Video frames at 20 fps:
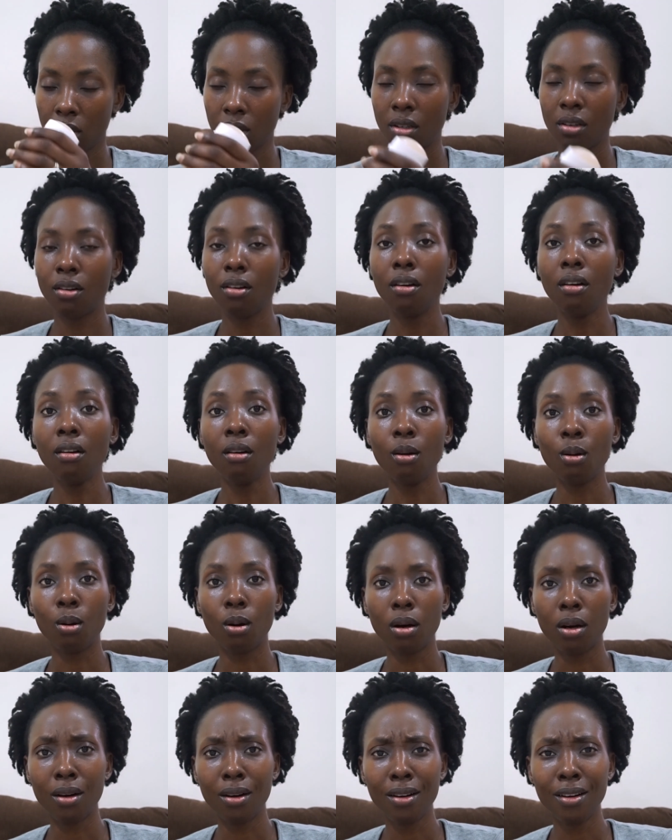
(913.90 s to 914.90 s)
Oh!
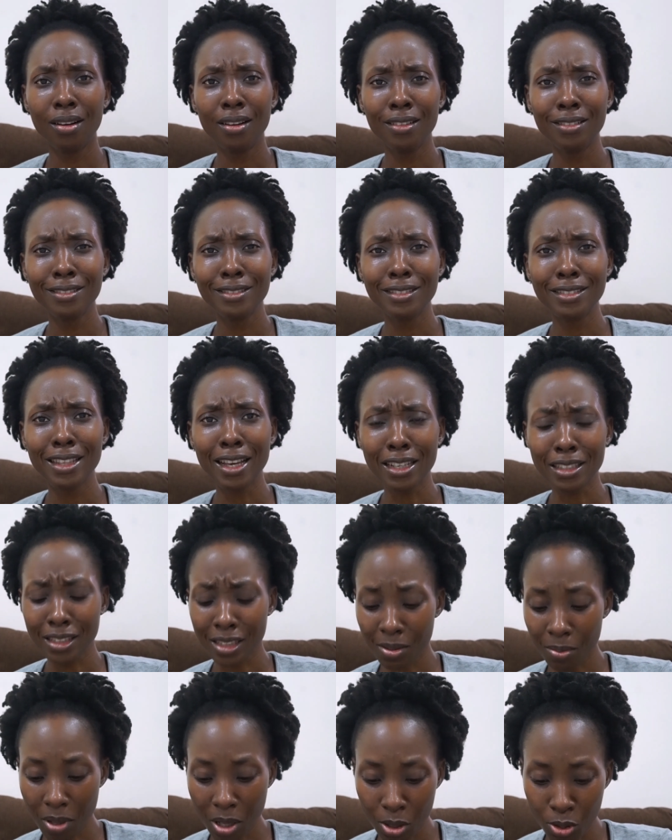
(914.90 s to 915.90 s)
That
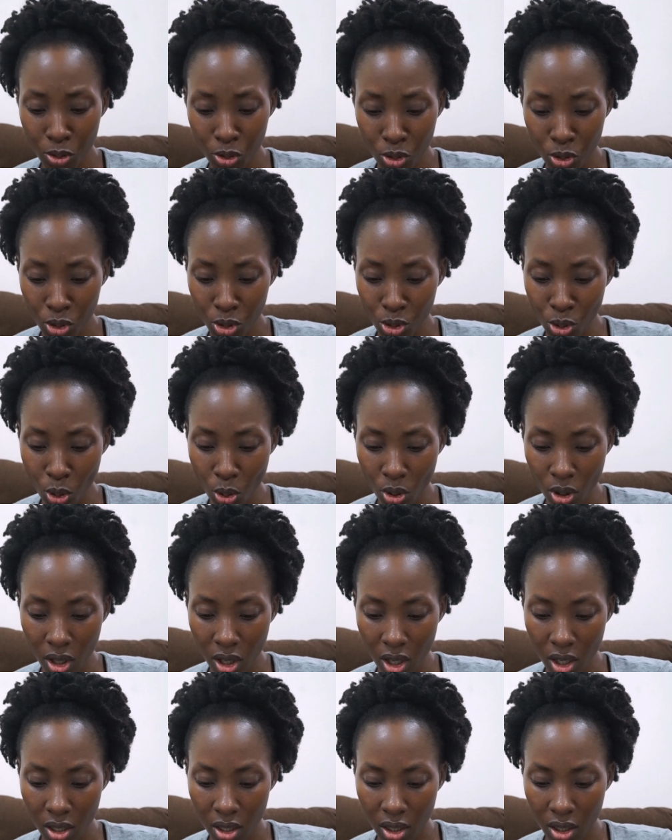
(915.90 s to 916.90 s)
smells so
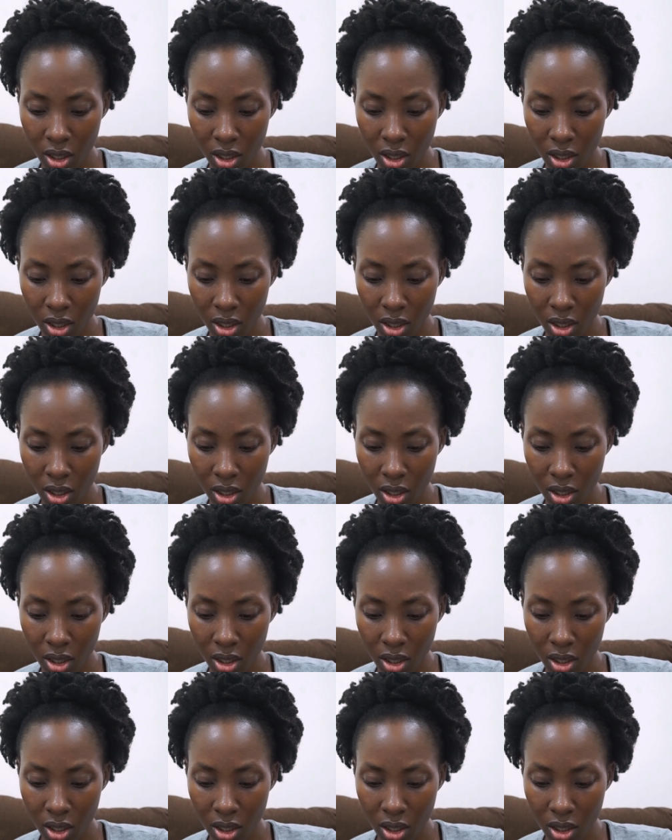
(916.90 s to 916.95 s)
good.